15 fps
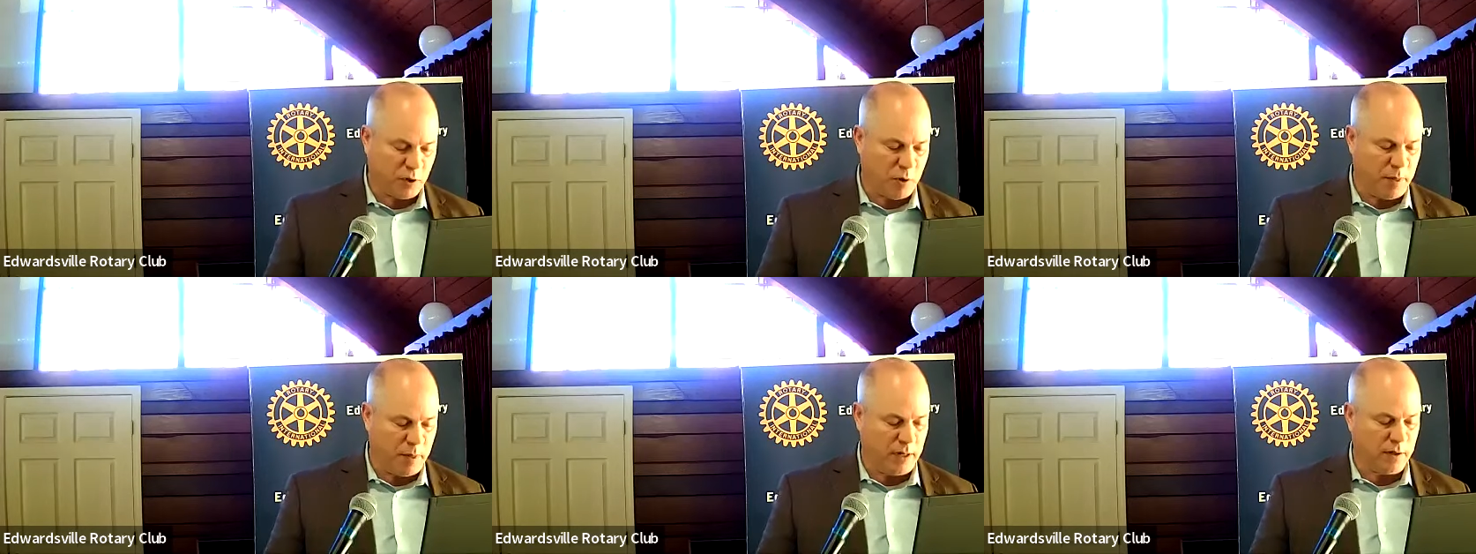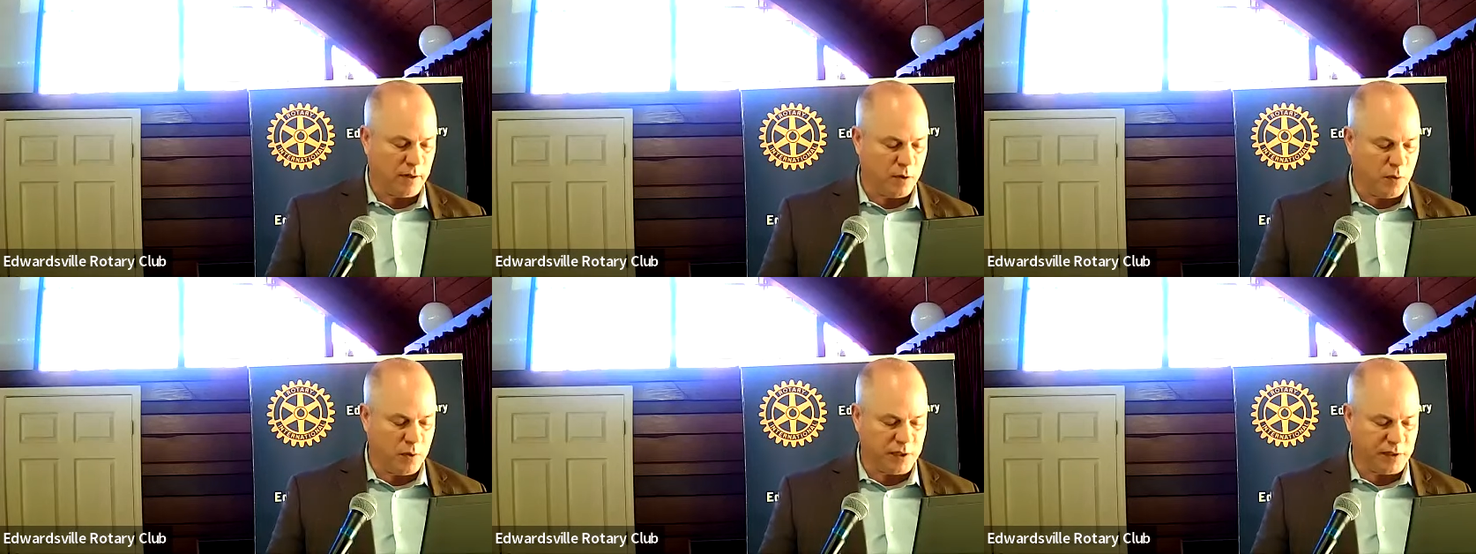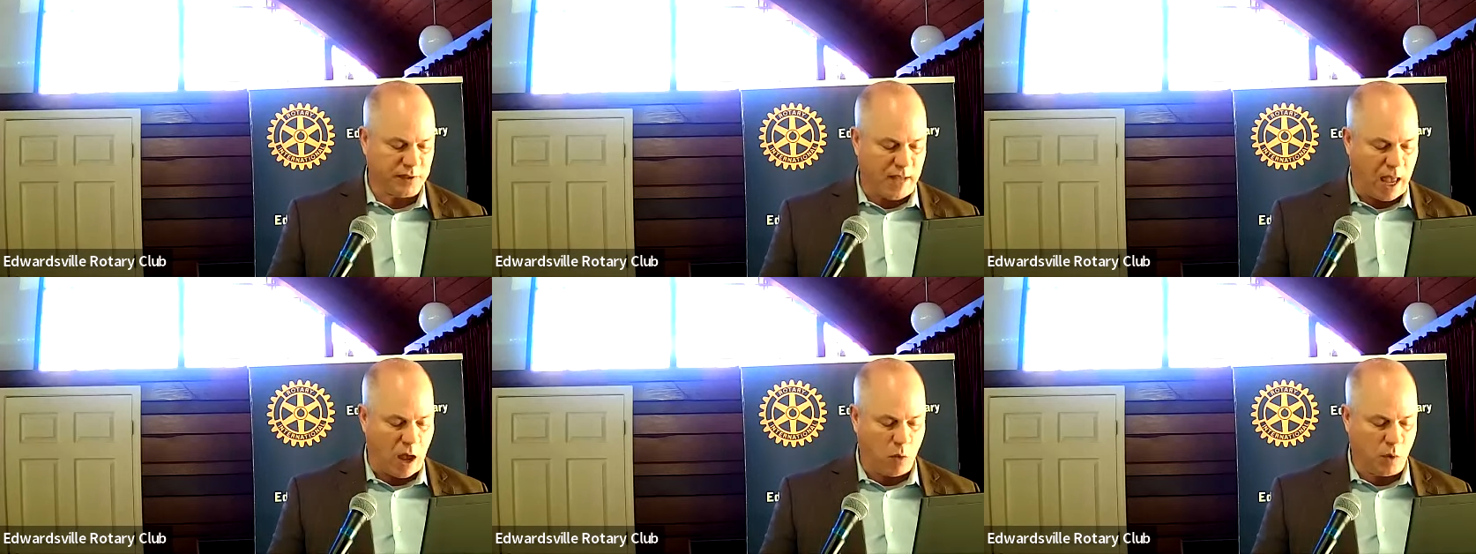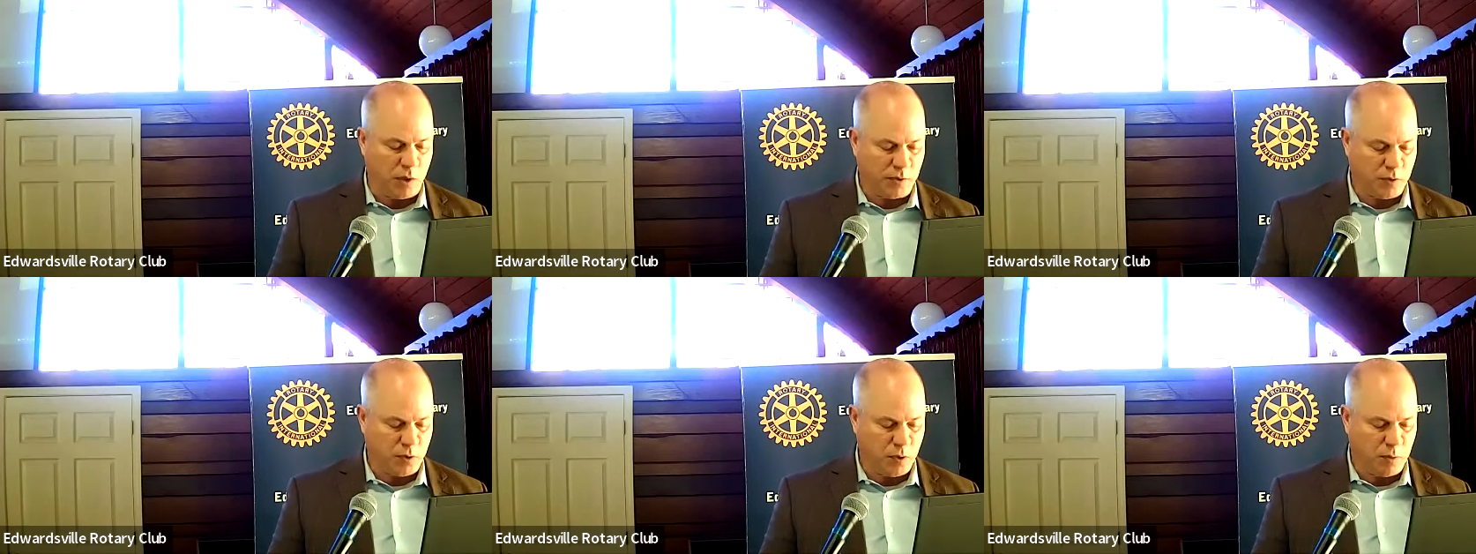Kirpin, who is a scout with
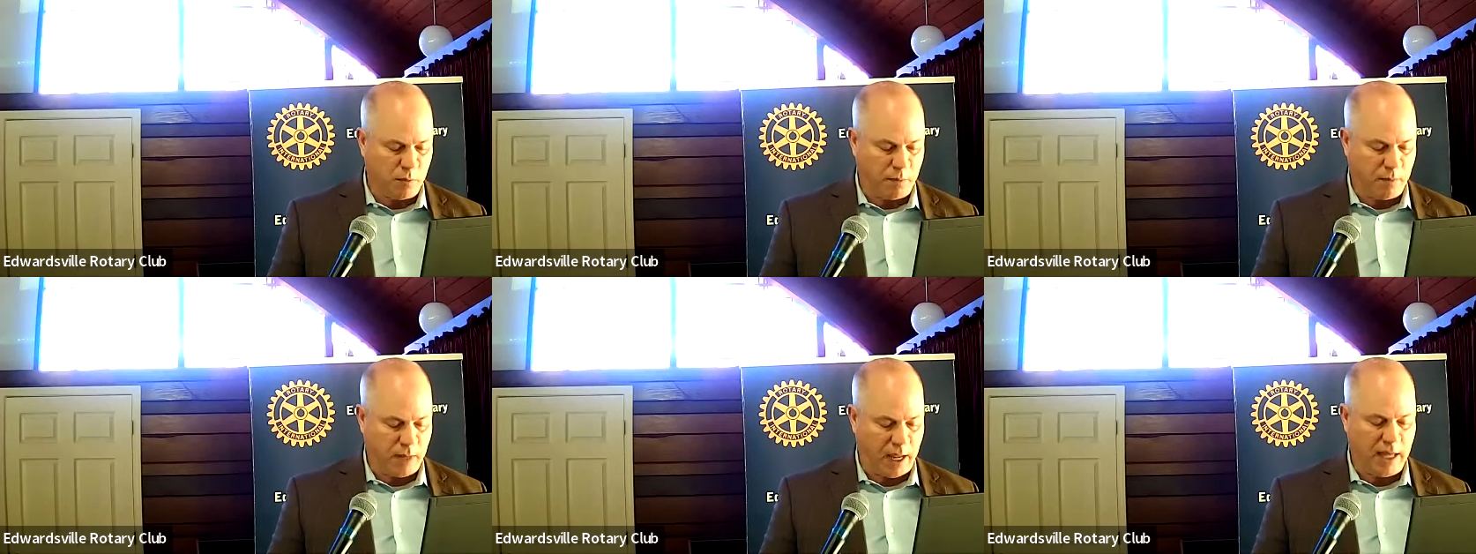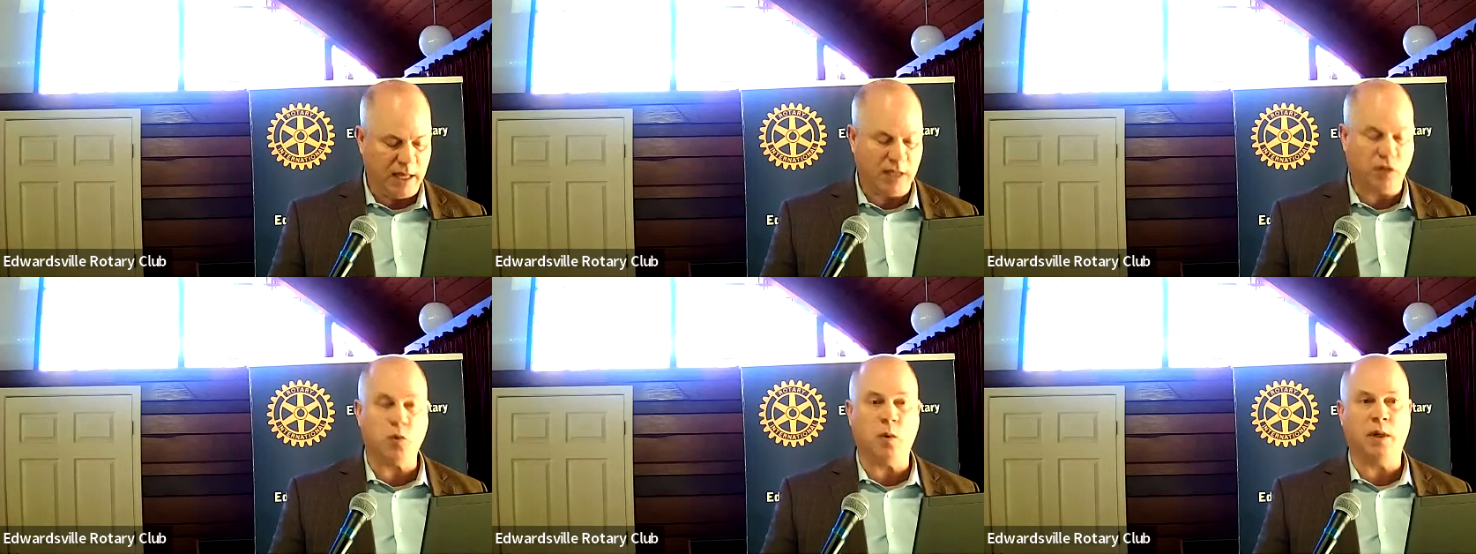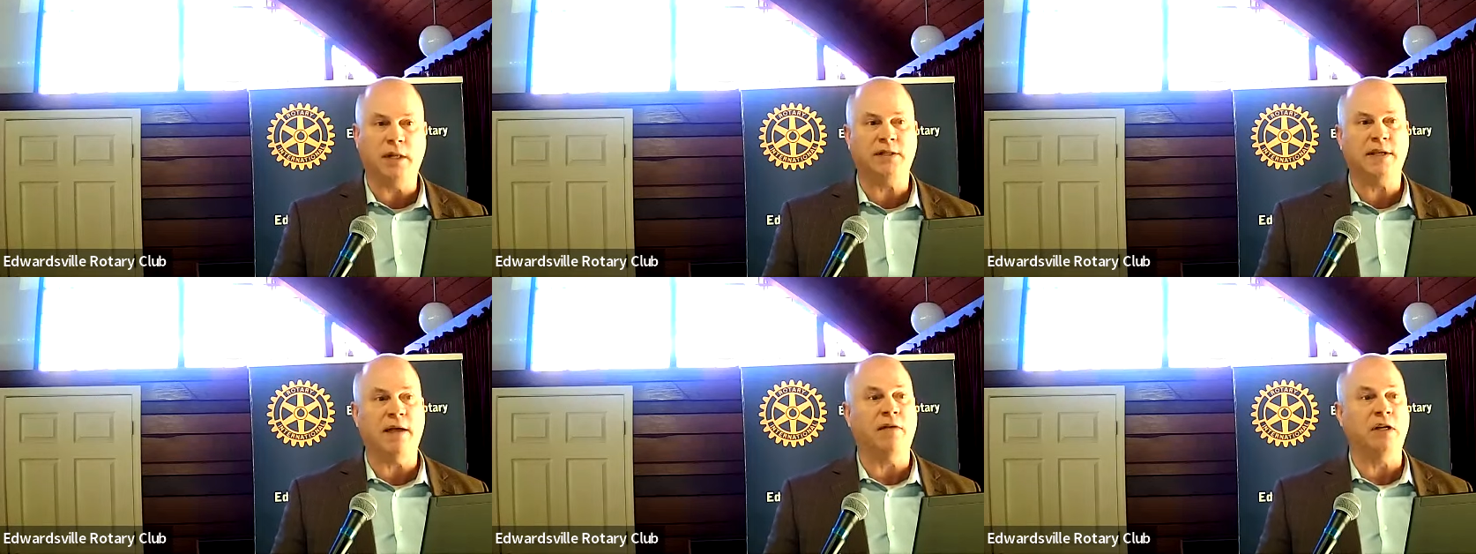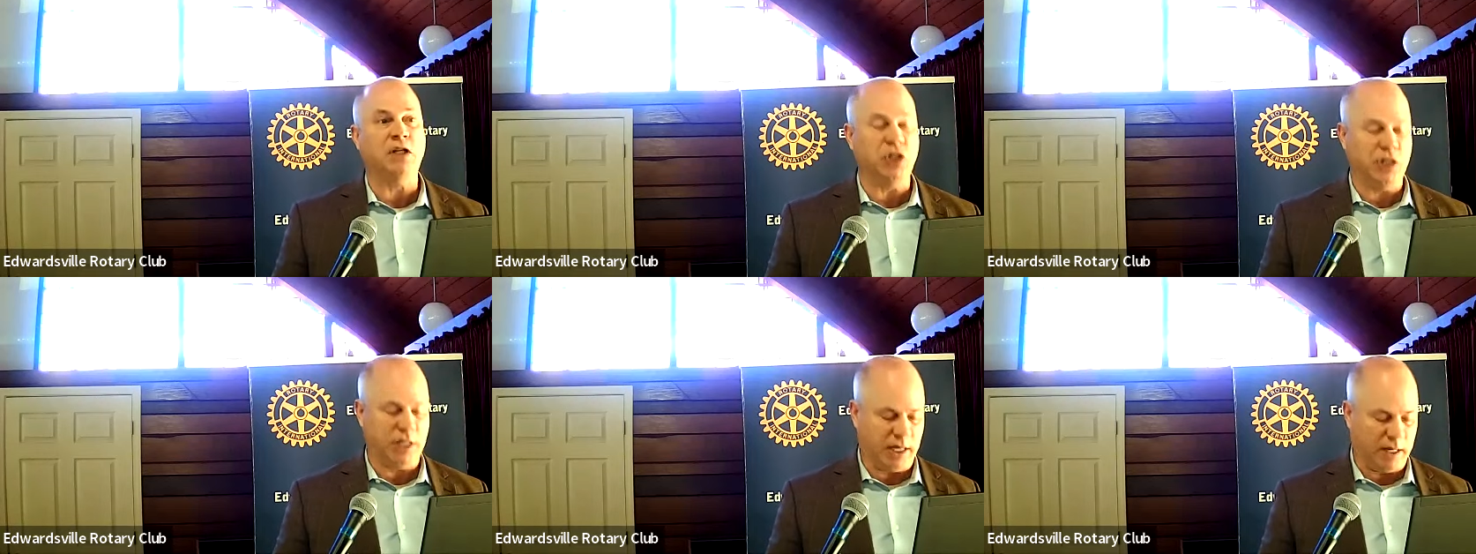Troop
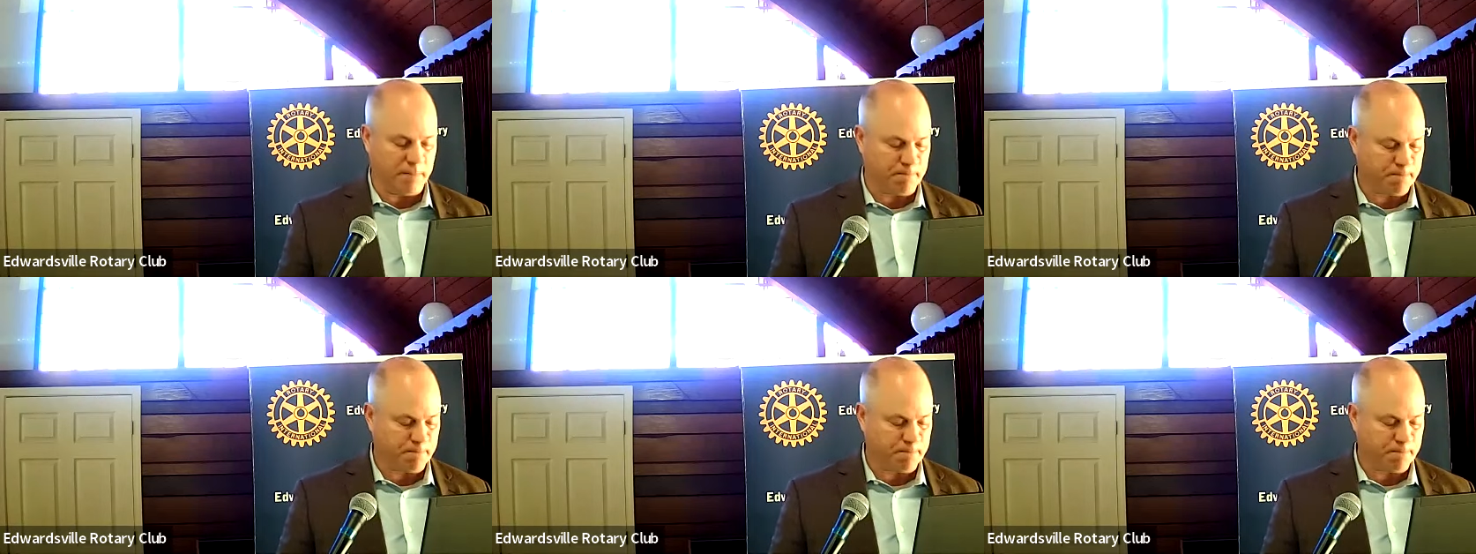8027G.